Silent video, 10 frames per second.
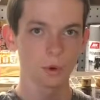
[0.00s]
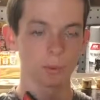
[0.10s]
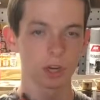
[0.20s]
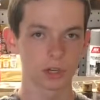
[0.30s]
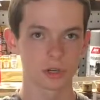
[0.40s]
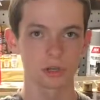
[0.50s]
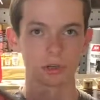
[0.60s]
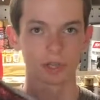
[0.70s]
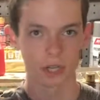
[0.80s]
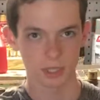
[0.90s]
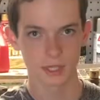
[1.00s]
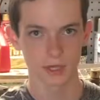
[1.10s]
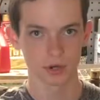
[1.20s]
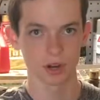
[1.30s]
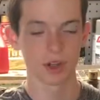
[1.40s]
pictures,
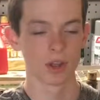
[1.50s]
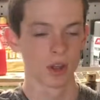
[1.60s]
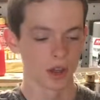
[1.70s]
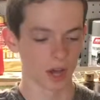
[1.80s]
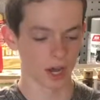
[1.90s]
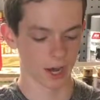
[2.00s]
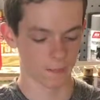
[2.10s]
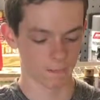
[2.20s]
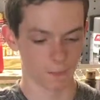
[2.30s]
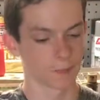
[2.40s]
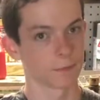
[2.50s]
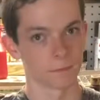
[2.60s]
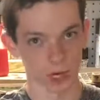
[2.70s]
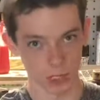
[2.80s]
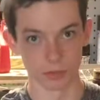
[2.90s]
etc.
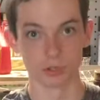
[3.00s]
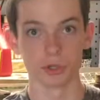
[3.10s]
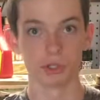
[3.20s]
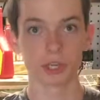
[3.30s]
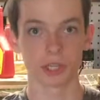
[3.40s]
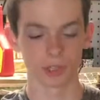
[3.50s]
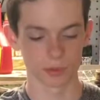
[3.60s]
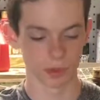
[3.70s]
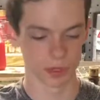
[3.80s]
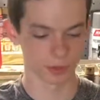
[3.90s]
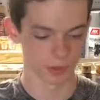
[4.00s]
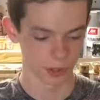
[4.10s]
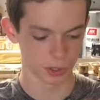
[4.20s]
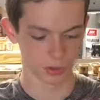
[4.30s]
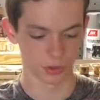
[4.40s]
On June 6th is when we're
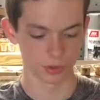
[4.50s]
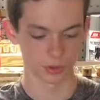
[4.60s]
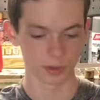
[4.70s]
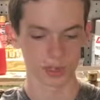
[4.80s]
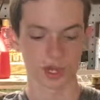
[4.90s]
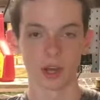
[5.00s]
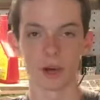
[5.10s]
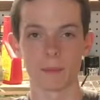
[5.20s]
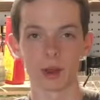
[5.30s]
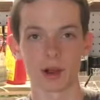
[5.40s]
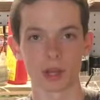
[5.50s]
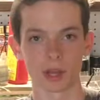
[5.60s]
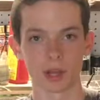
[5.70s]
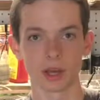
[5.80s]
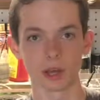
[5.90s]
supposed to get
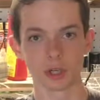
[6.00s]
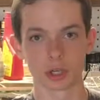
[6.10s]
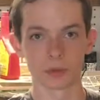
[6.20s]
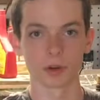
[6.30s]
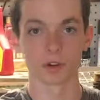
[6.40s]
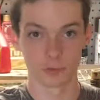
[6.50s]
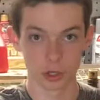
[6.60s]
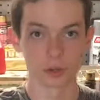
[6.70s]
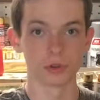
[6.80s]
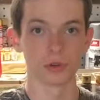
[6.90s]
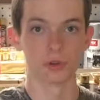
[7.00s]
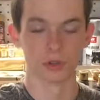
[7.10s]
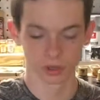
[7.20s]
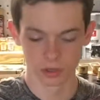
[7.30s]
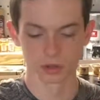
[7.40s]
American and German official.
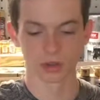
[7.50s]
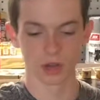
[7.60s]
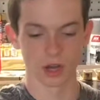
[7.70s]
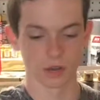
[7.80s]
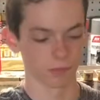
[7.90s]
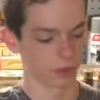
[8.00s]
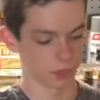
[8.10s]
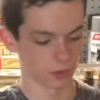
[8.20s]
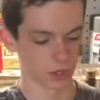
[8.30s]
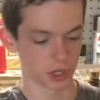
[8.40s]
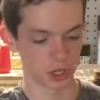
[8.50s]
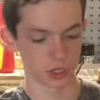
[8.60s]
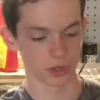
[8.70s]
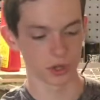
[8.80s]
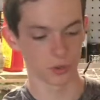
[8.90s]
That's when we
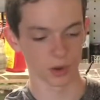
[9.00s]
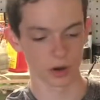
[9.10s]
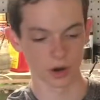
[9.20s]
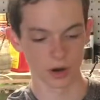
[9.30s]
change to late war,